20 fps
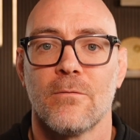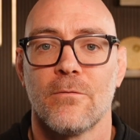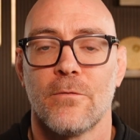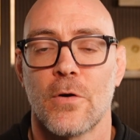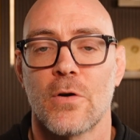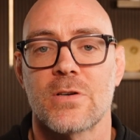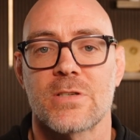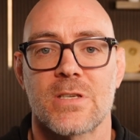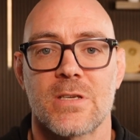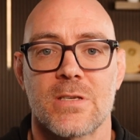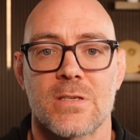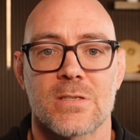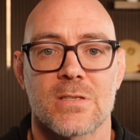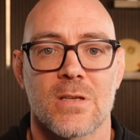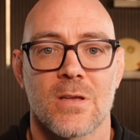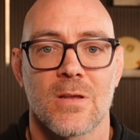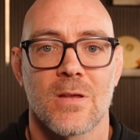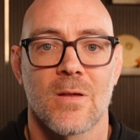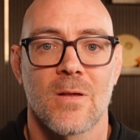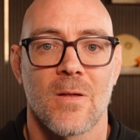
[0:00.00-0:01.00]
versus
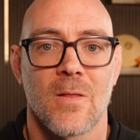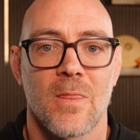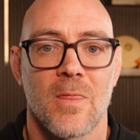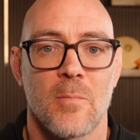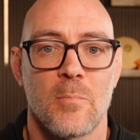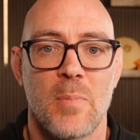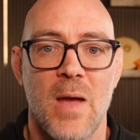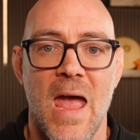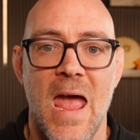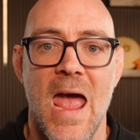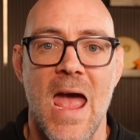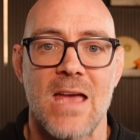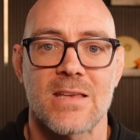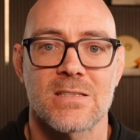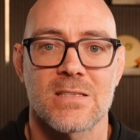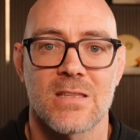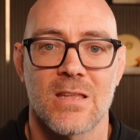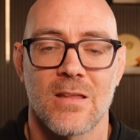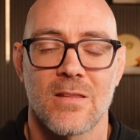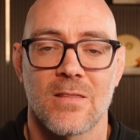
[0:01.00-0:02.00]
the
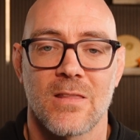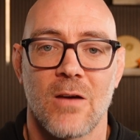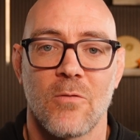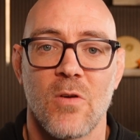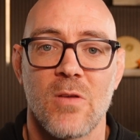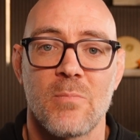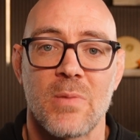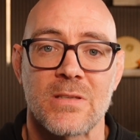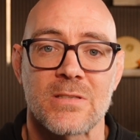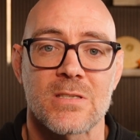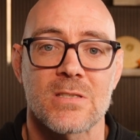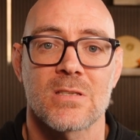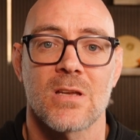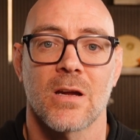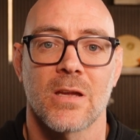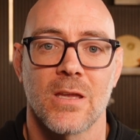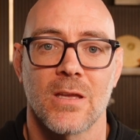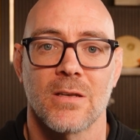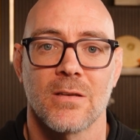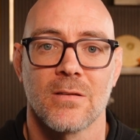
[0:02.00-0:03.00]
past that we've been
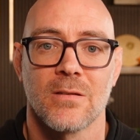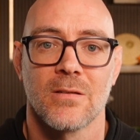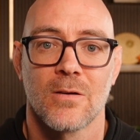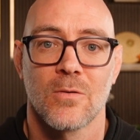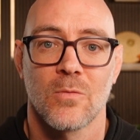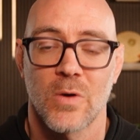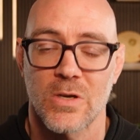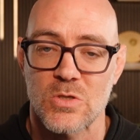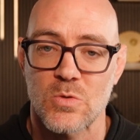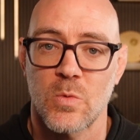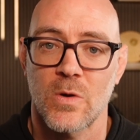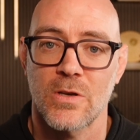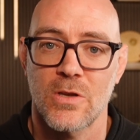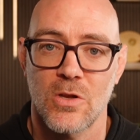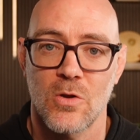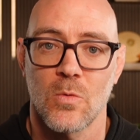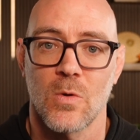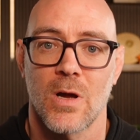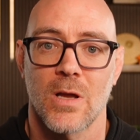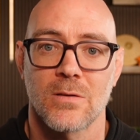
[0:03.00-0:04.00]
stuck in. Which one do
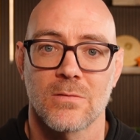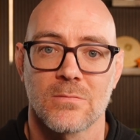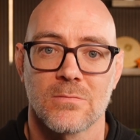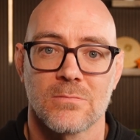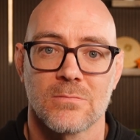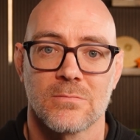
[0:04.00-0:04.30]
you want?